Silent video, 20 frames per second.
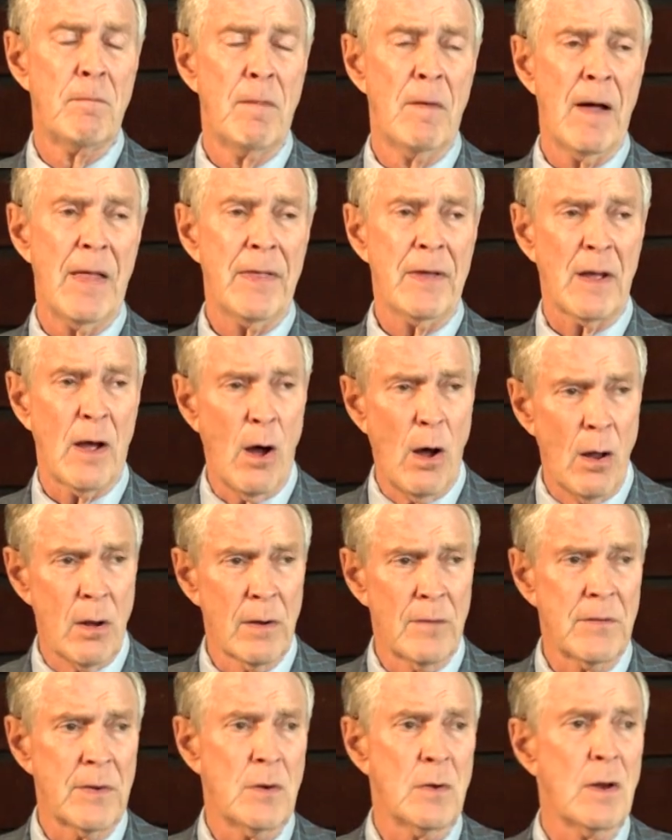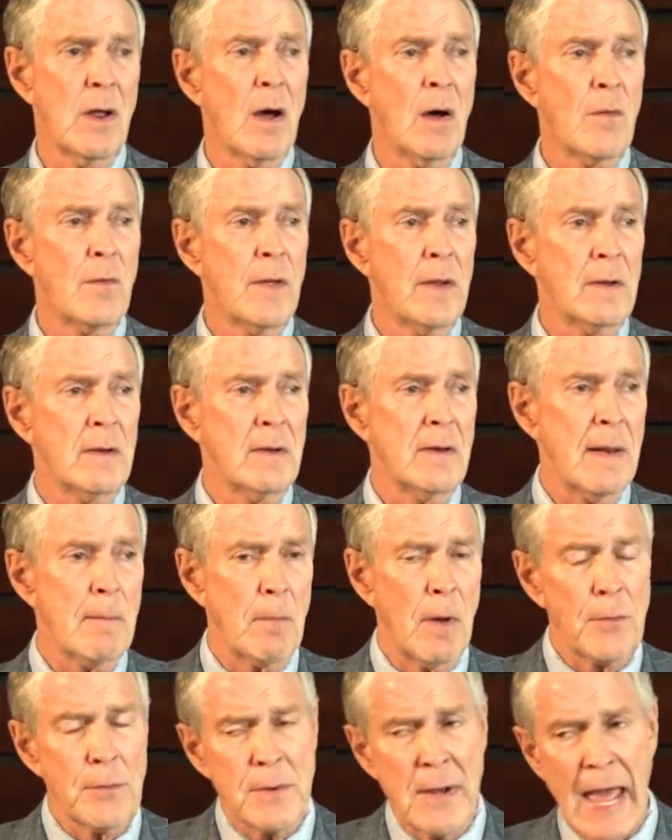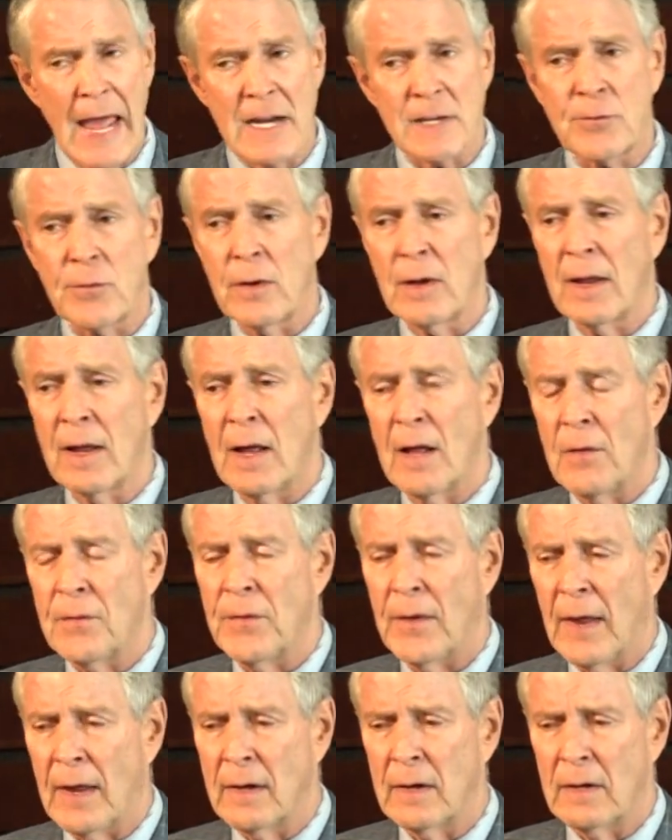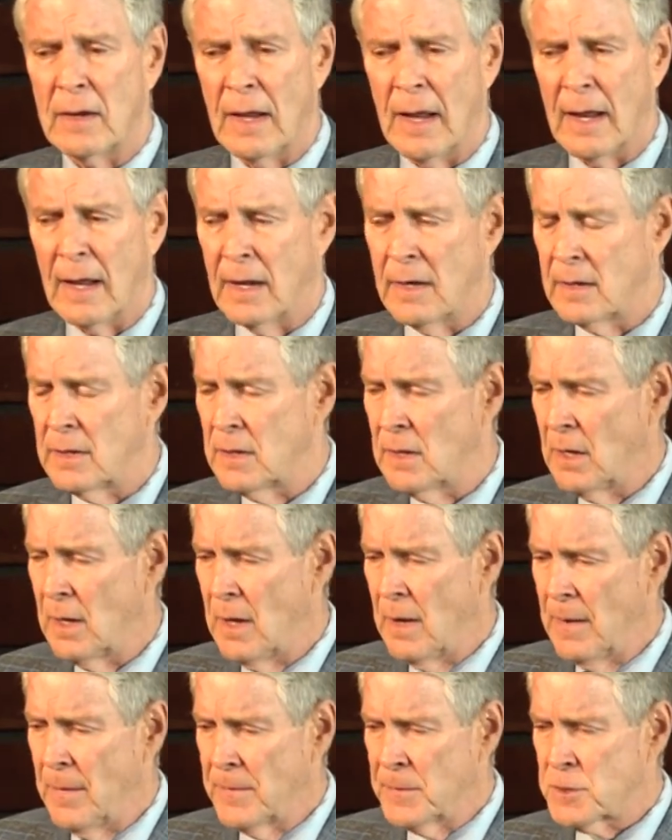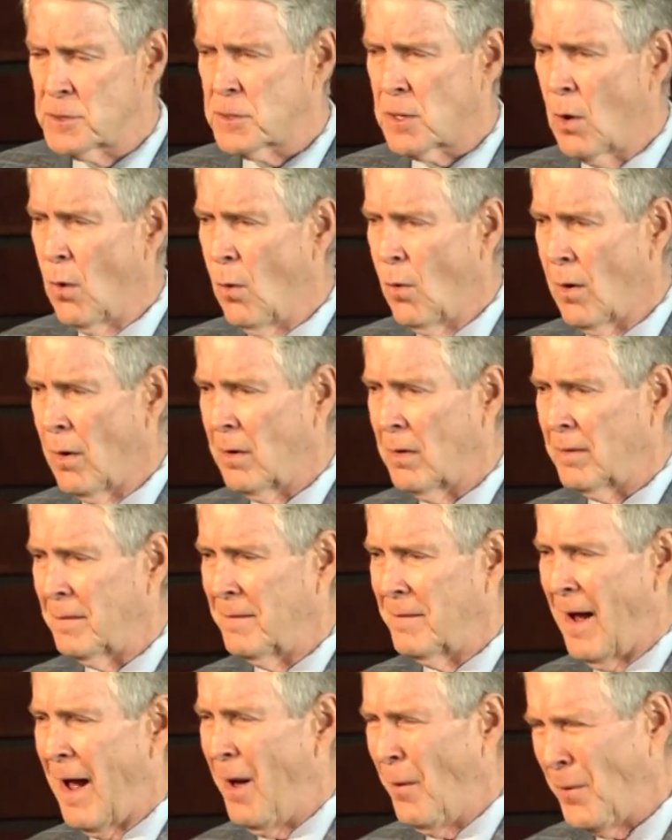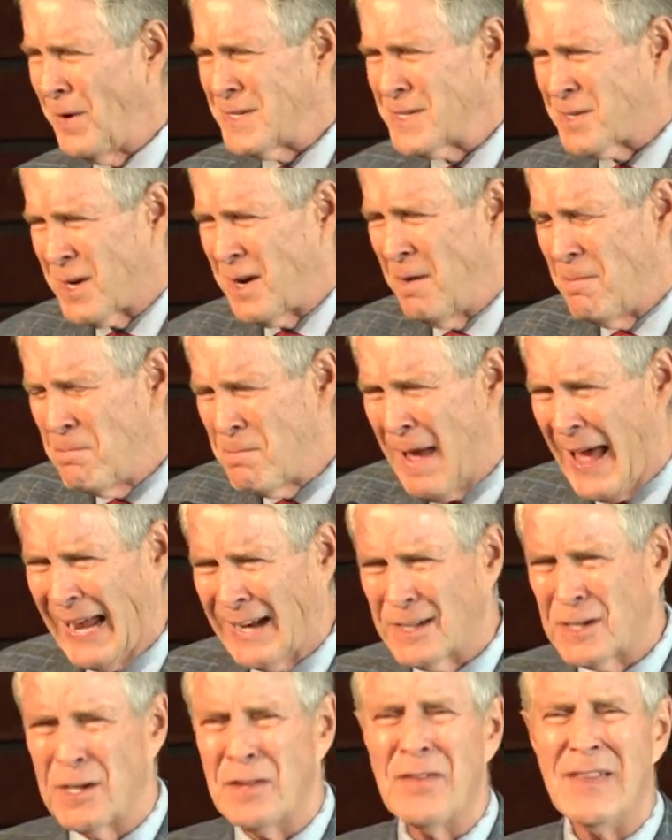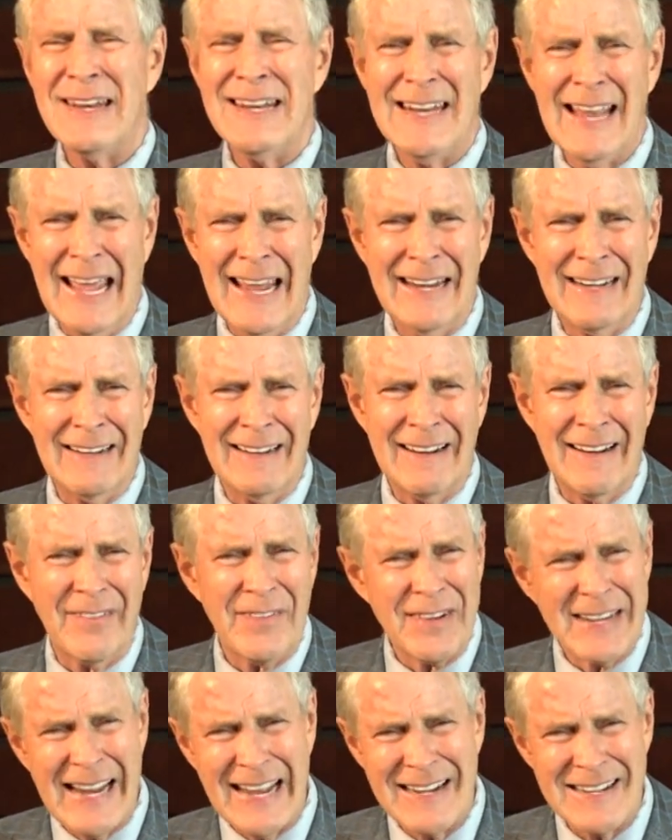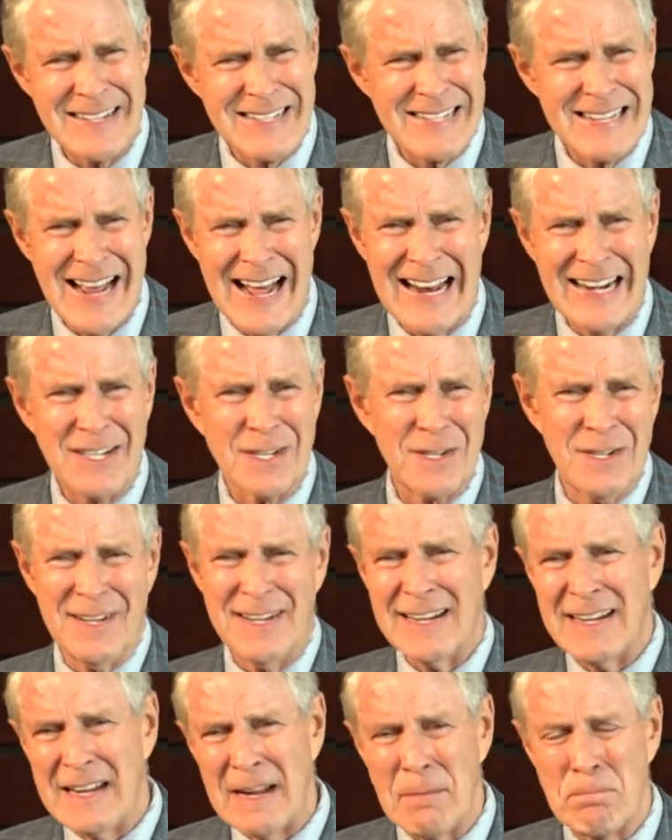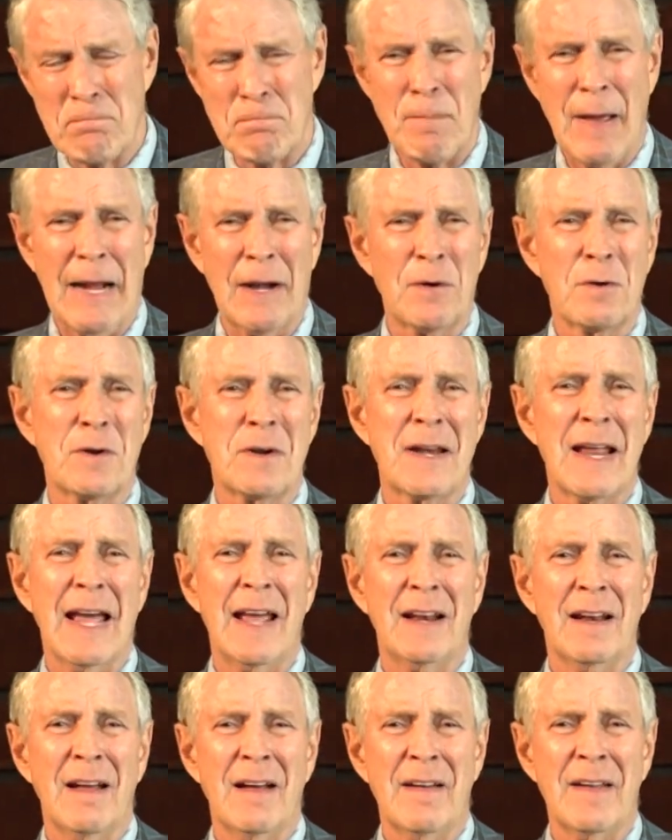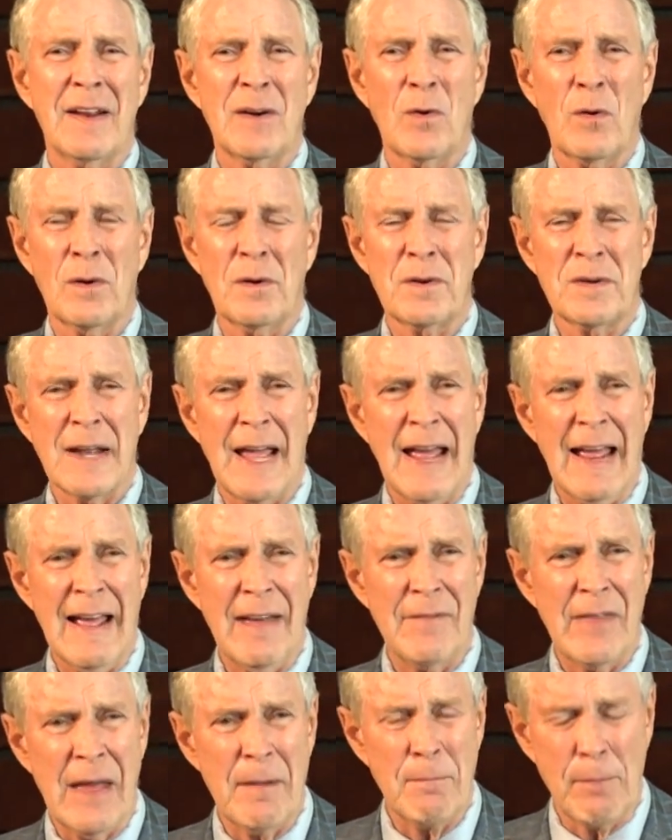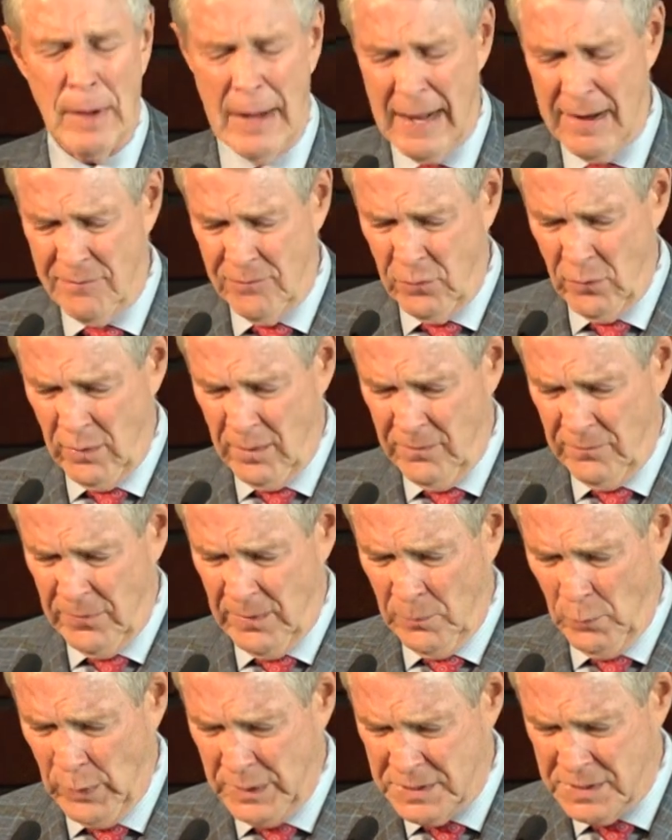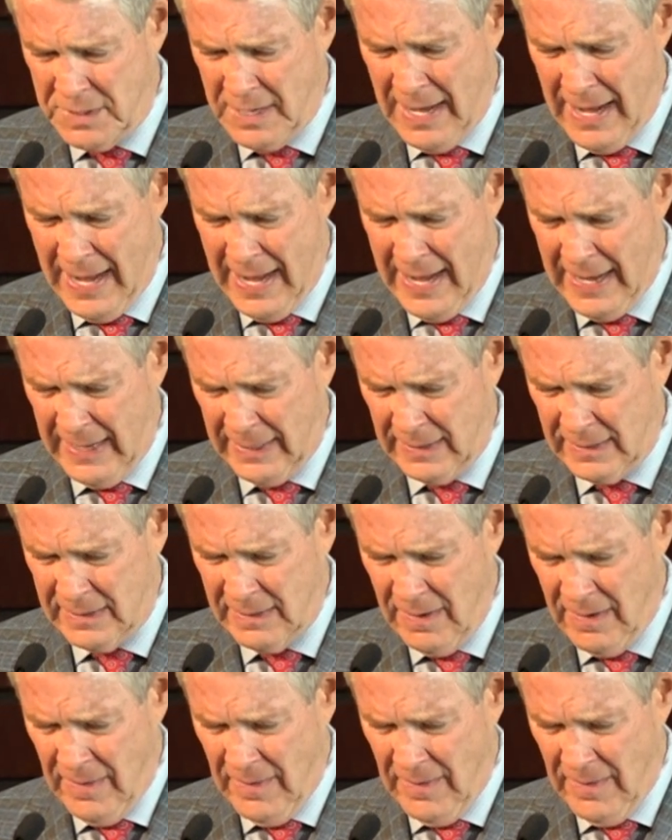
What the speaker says: I think all of you know that both NashvilleHealth and SCORE always come back to the data. And if the data is not good, get better data in order to have that platform from which to act.